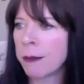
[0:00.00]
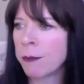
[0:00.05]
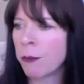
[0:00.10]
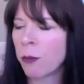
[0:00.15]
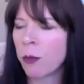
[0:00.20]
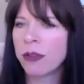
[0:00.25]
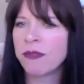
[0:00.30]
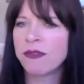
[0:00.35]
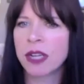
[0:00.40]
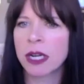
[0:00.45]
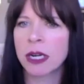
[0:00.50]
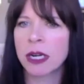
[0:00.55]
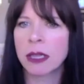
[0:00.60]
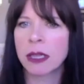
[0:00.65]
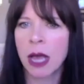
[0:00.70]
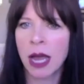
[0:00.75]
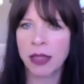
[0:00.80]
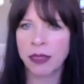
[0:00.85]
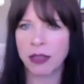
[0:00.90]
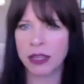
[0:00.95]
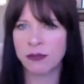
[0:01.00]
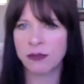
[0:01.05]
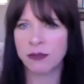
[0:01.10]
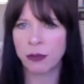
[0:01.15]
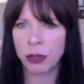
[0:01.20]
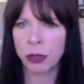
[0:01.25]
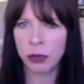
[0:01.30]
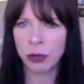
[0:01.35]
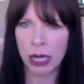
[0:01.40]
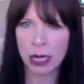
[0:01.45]
we've done a lot of things for
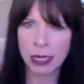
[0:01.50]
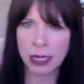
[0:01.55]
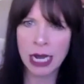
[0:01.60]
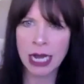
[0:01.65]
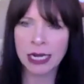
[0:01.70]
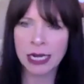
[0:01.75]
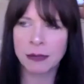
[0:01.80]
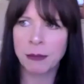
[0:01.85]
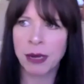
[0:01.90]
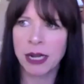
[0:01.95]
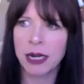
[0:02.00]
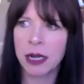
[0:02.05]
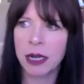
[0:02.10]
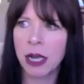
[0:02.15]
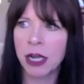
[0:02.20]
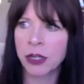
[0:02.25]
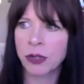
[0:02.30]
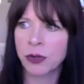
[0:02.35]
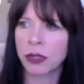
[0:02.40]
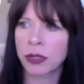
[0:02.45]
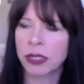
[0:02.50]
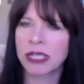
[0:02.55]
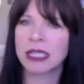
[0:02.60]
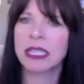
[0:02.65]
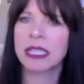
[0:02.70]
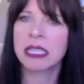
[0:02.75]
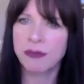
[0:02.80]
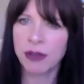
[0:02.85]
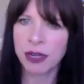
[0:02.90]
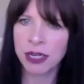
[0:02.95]
the United Mitochondrial
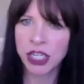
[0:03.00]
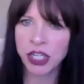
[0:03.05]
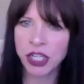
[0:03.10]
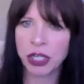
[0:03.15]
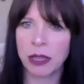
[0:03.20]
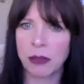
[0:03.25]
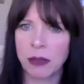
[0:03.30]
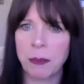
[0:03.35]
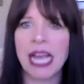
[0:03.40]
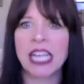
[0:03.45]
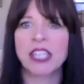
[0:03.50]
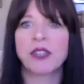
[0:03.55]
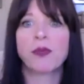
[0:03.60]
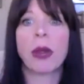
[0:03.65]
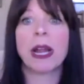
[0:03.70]
Disease Foundation in the past.